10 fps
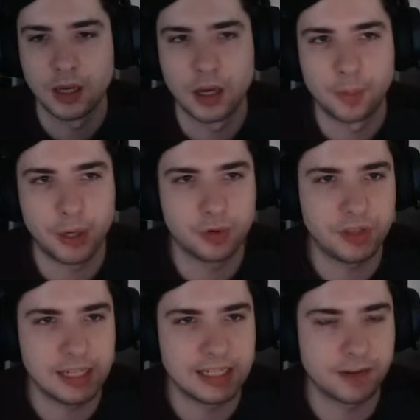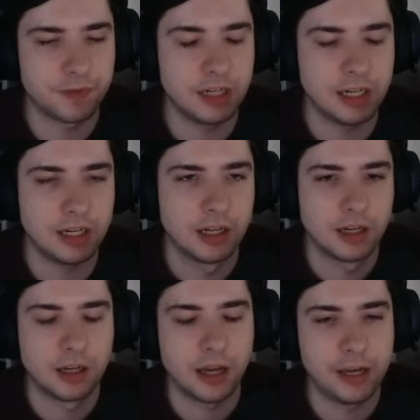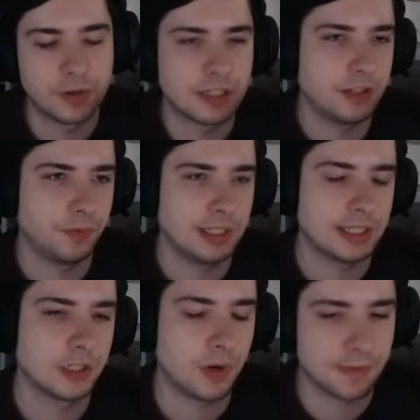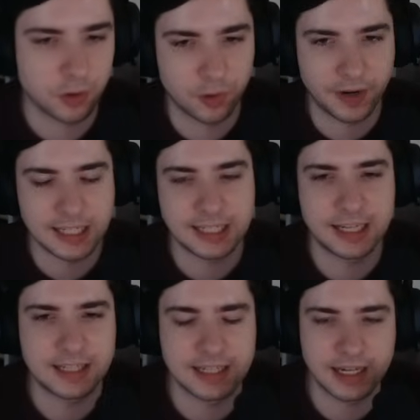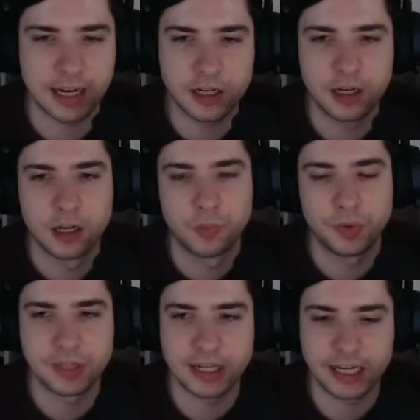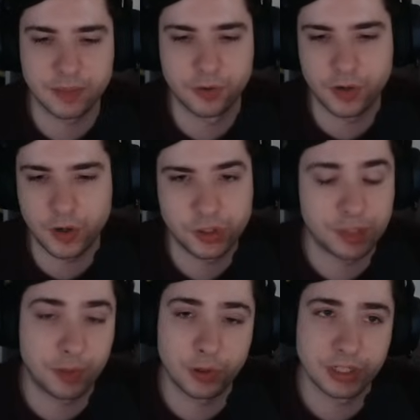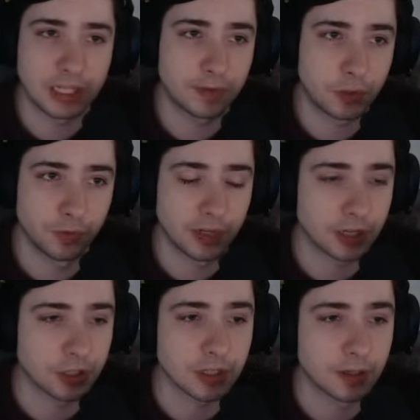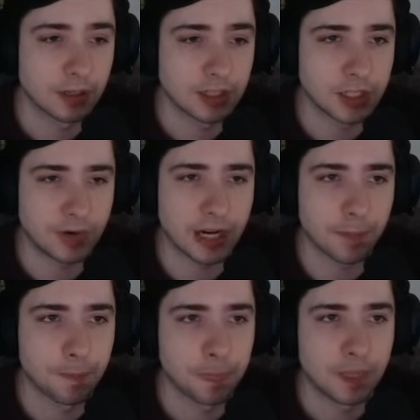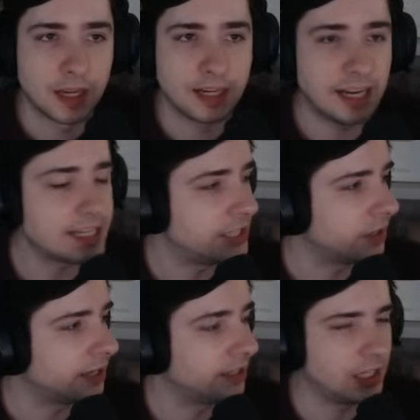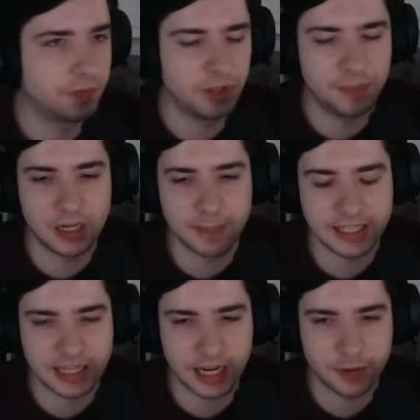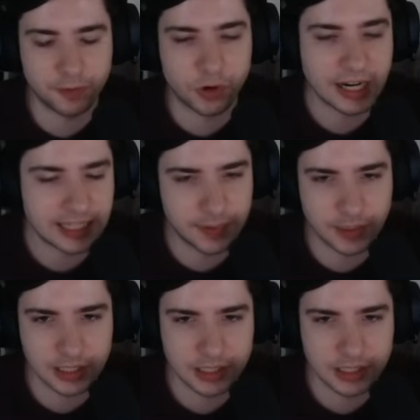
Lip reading: But on these, definitely, I don't see a reason to ever go Vice Glasses again with this item around, just because it gives current reduction. Straight up. Glaceon, I think, will be a must-have for Icy Wind.